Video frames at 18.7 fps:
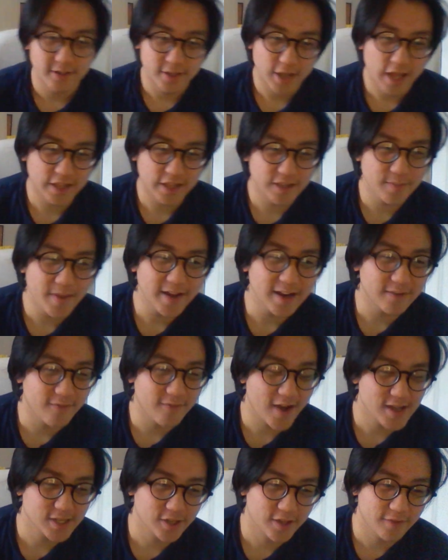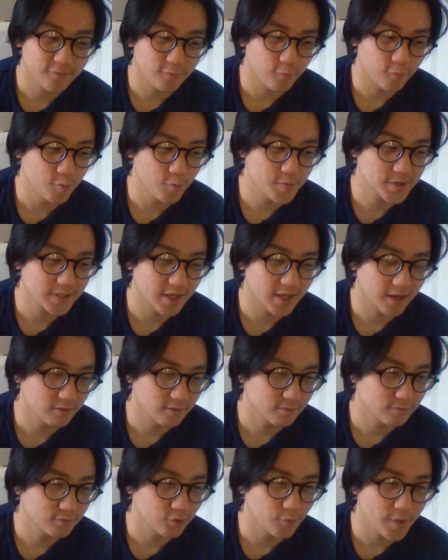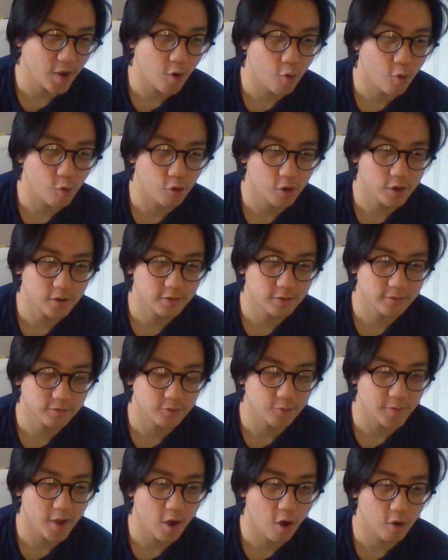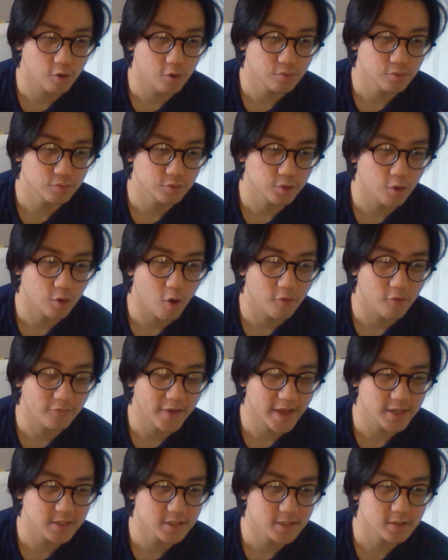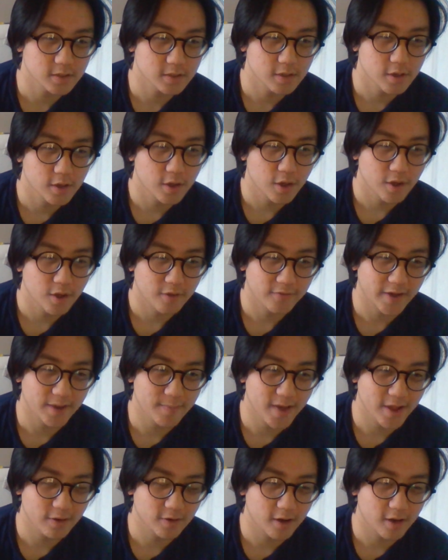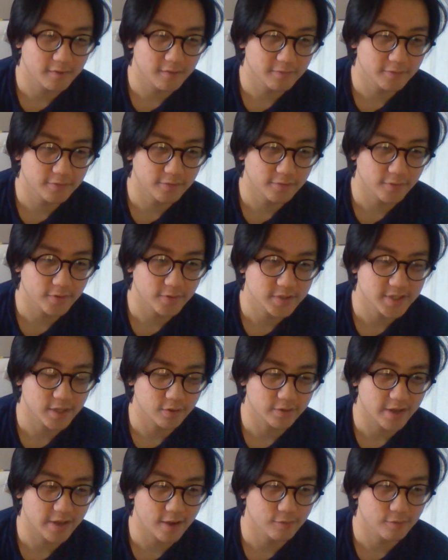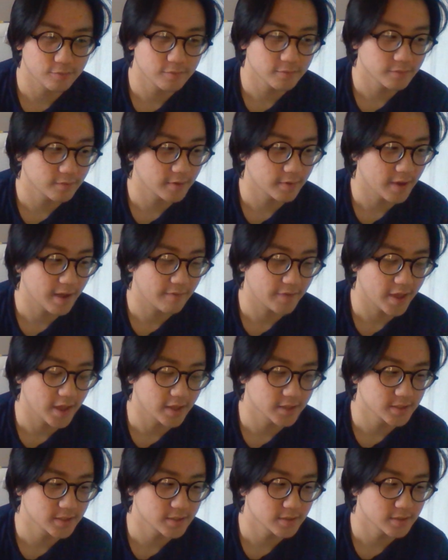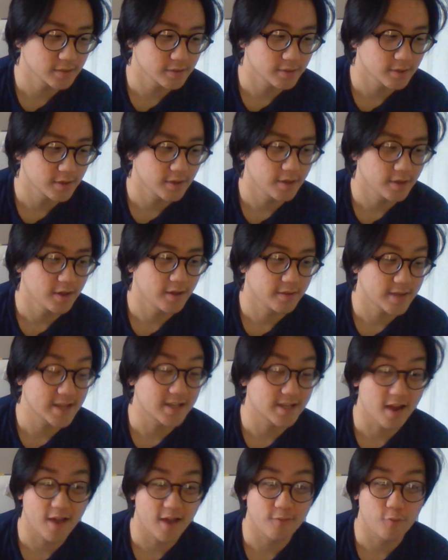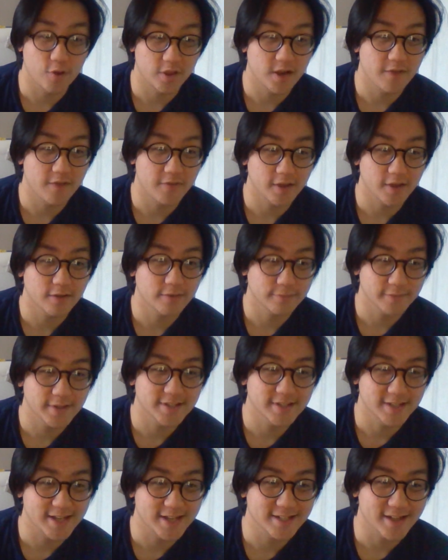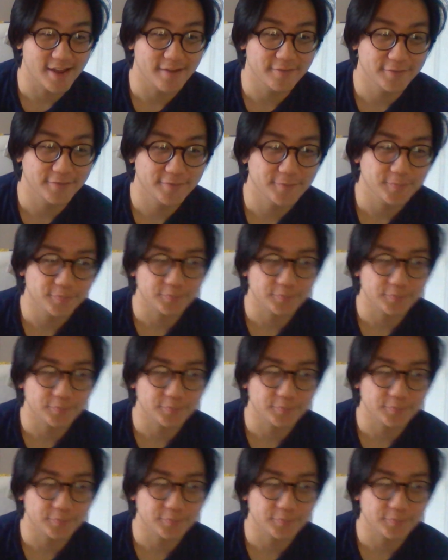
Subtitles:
Like, the main advice I give for women is like, don't be a whore, don't be a hoe, no hoe phase. Find a man you love, settle down, have kids. That's a life worth living. That's a nice life.